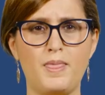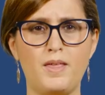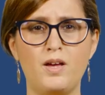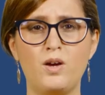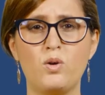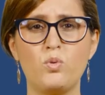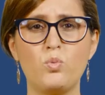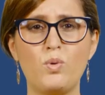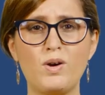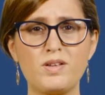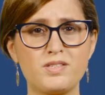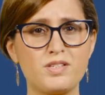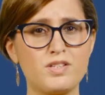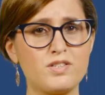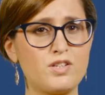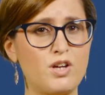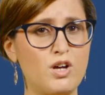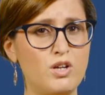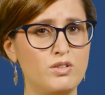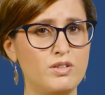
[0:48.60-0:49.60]
It
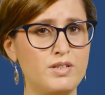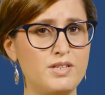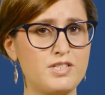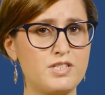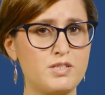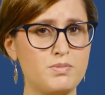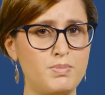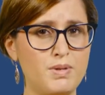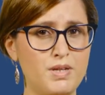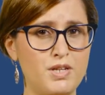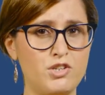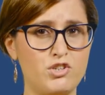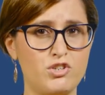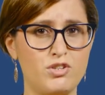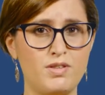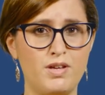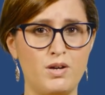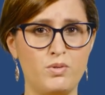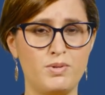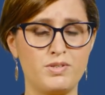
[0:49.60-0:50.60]
wasn't only
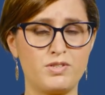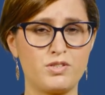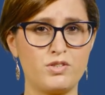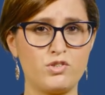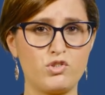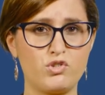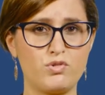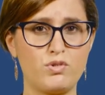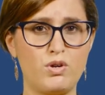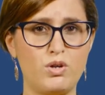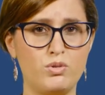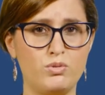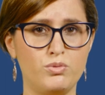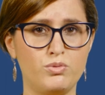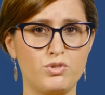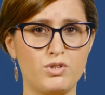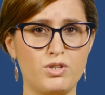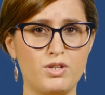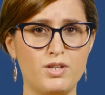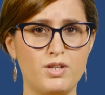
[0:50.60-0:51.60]
speech that was
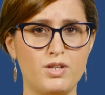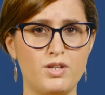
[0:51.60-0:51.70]
controlled.